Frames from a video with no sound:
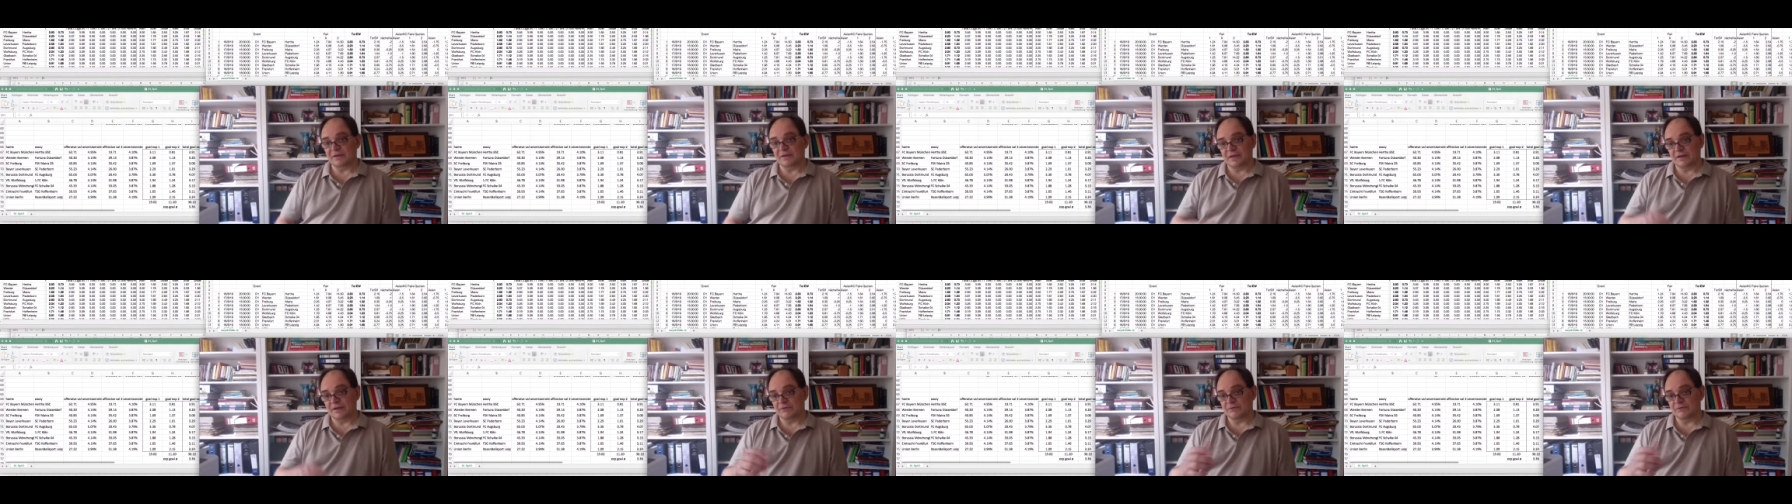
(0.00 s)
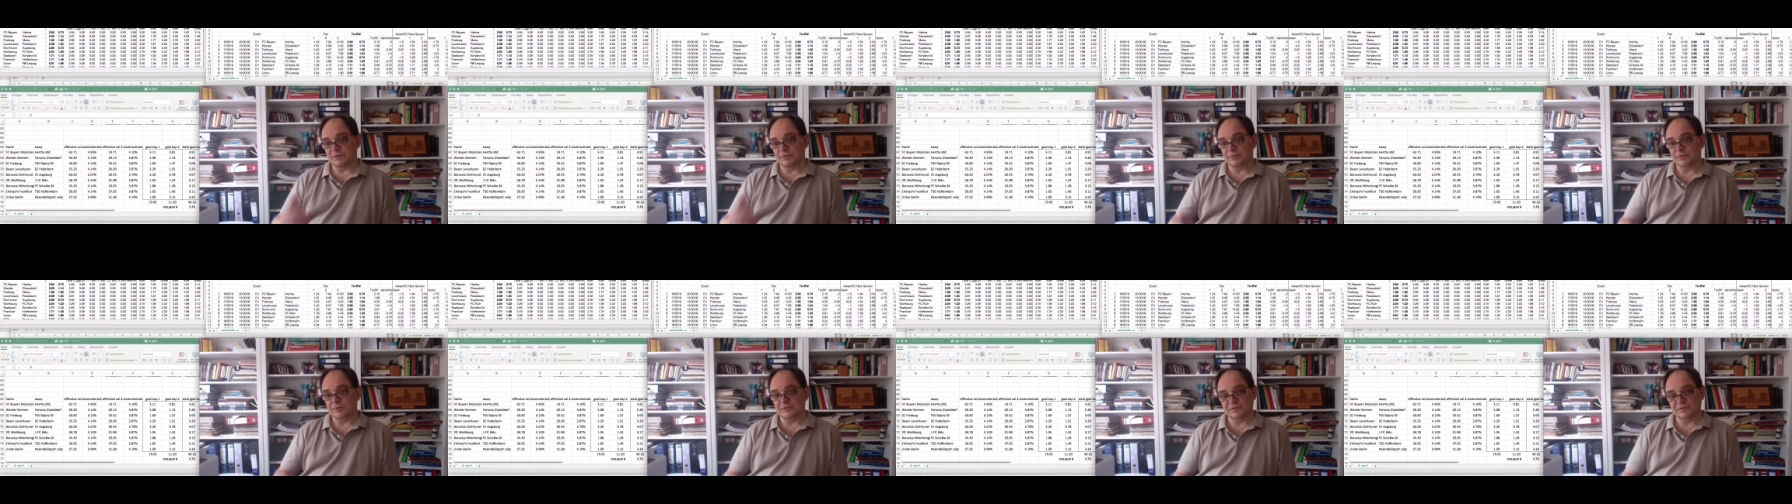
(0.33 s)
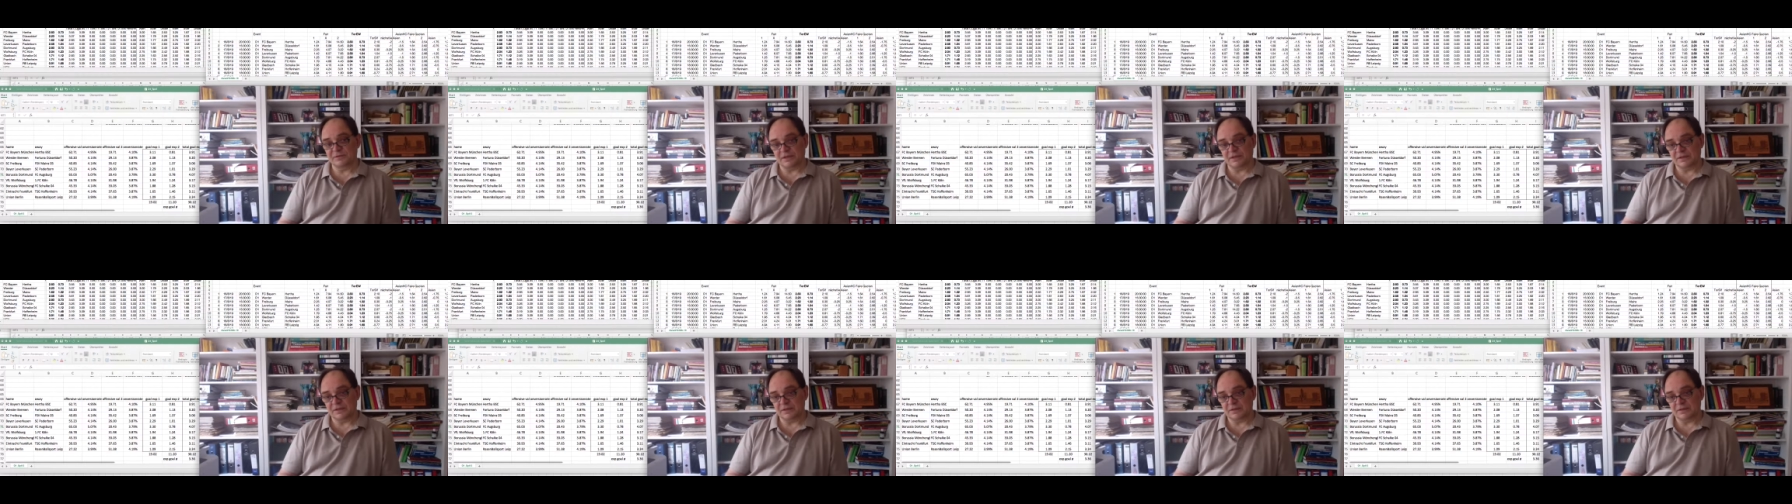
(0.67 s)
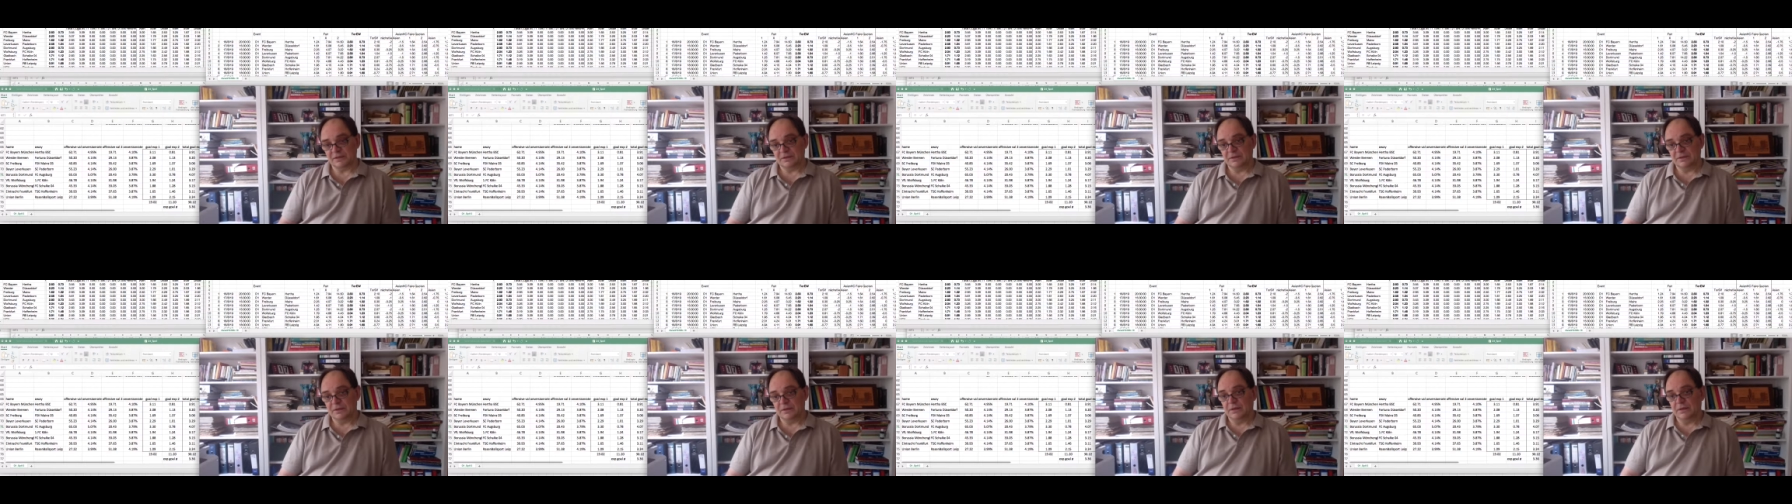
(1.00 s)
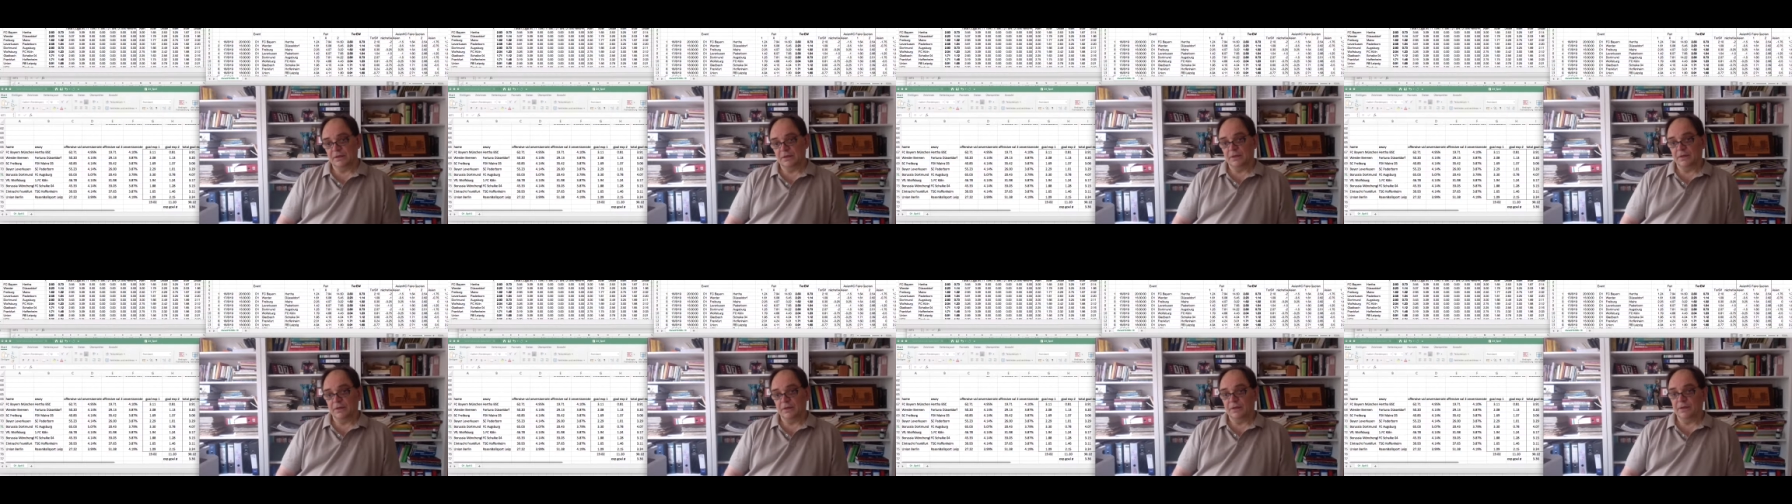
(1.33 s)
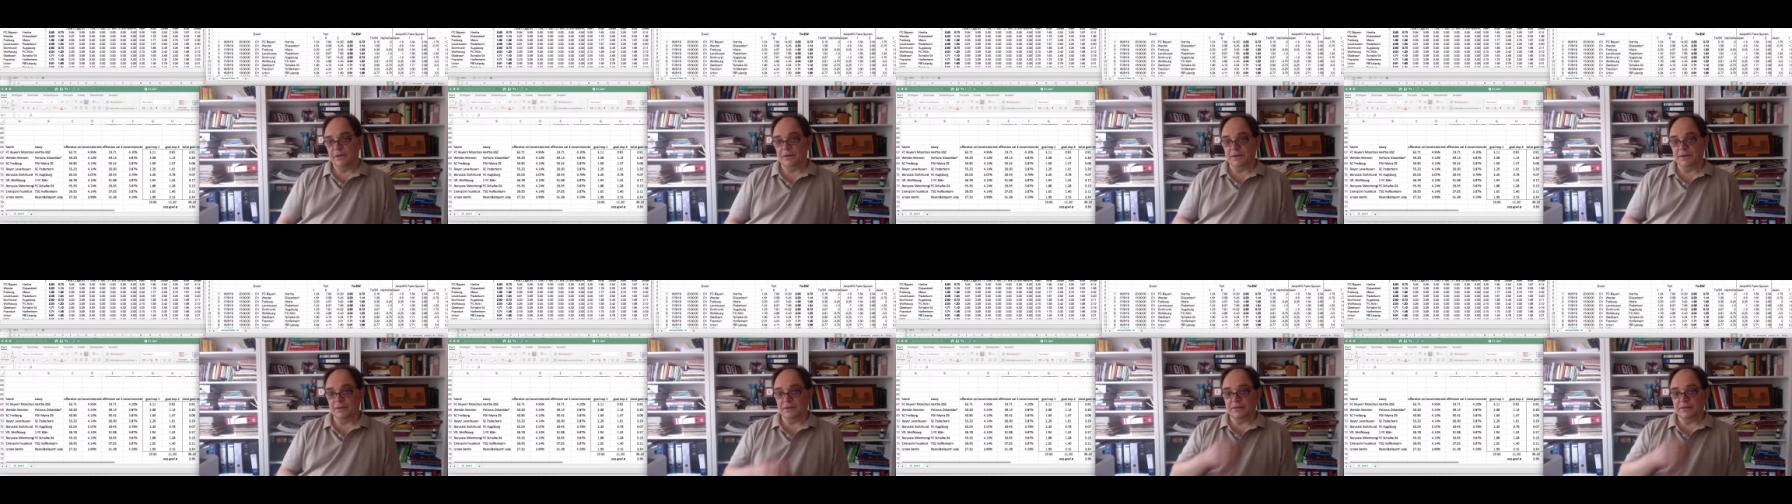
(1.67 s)
have to be set,
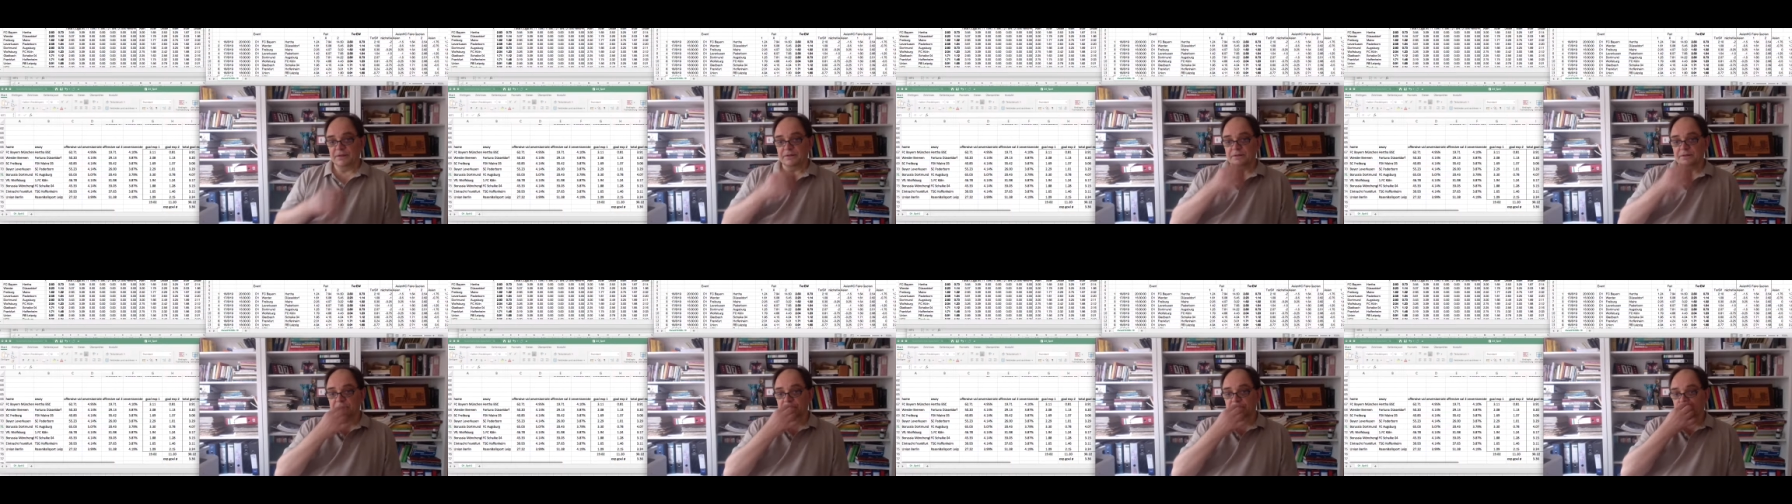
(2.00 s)
and